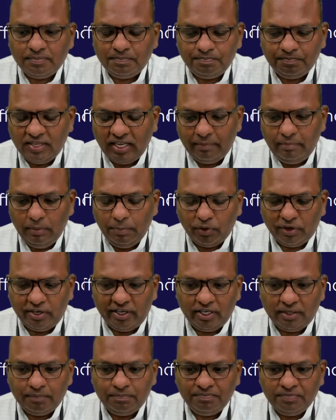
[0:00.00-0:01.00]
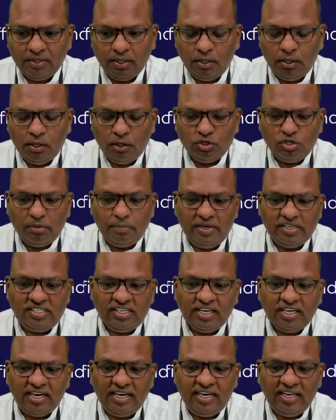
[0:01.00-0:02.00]
Got my point? So
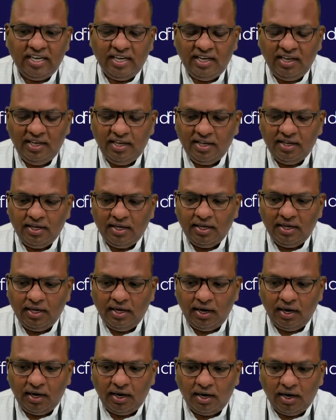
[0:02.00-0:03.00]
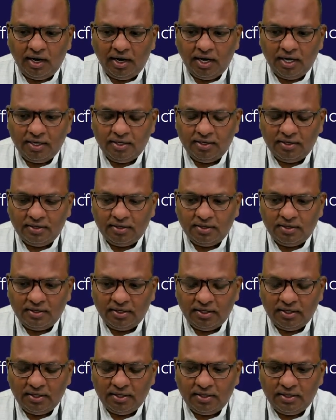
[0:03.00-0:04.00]
basically,
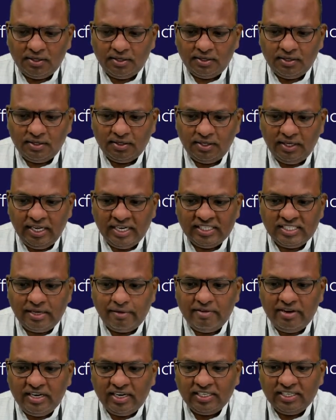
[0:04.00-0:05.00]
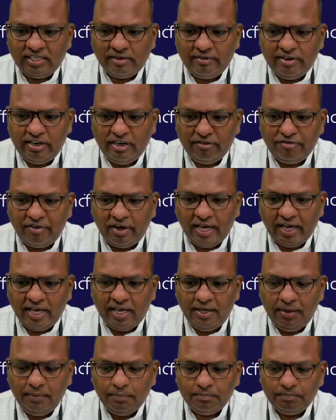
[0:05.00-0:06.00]
in 1775,
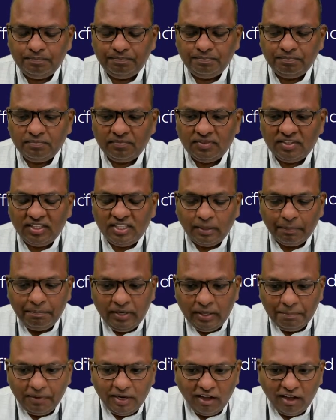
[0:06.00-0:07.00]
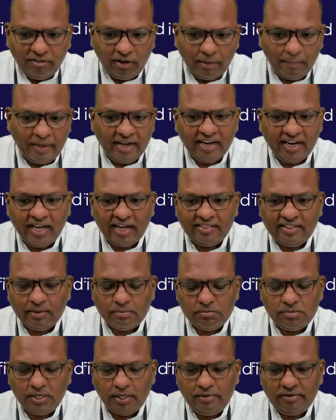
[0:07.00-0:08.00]
the people of America
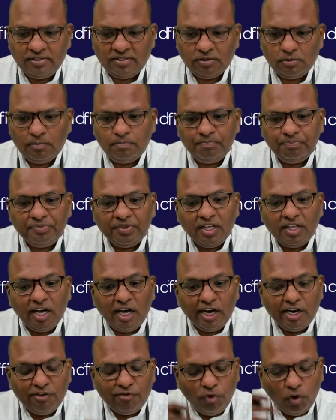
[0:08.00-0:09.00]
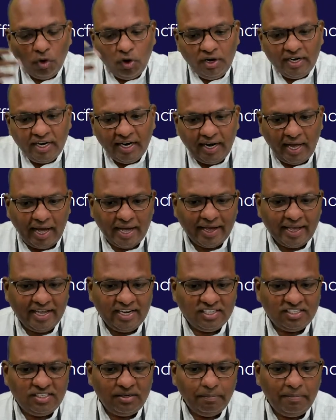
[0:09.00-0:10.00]
themselves revolted
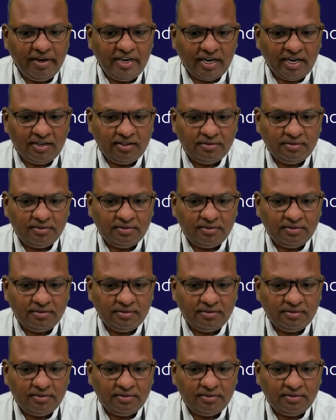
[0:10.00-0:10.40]
against Britain.